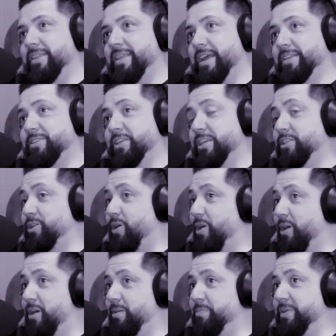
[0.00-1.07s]
It's
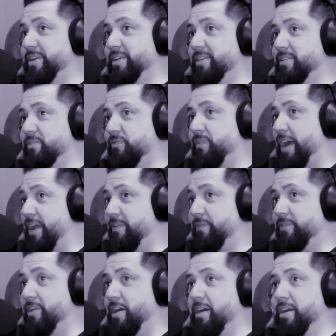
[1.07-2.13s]
hard because Phife
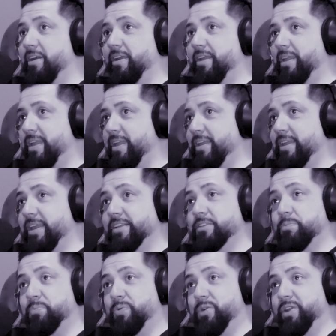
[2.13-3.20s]
Dawg, he has a
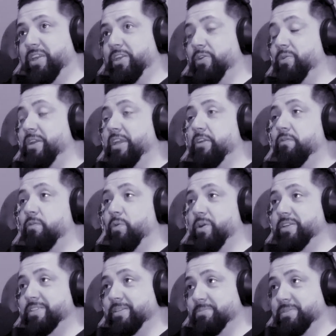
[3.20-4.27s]
pretty unique
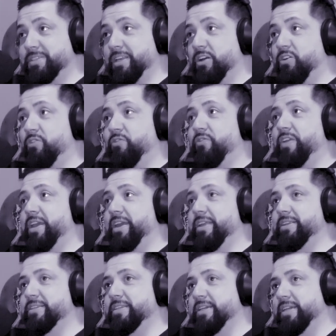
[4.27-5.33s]
voice himself,
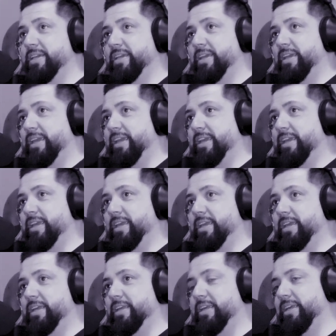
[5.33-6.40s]
and
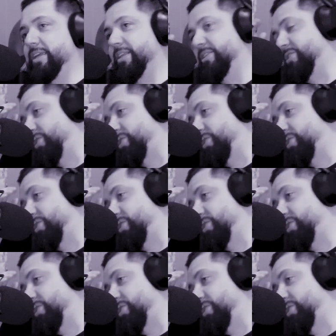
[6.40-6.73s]
it's